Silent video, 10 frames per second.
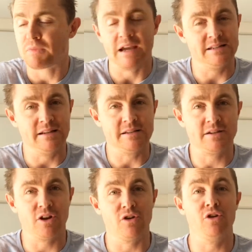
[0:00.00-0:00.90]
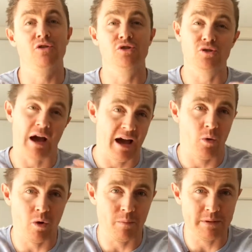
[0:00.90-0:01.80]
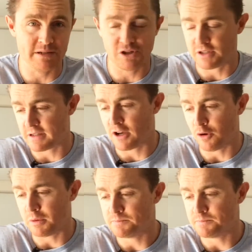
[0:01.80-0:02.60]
as it is to know who you are well positioned to help.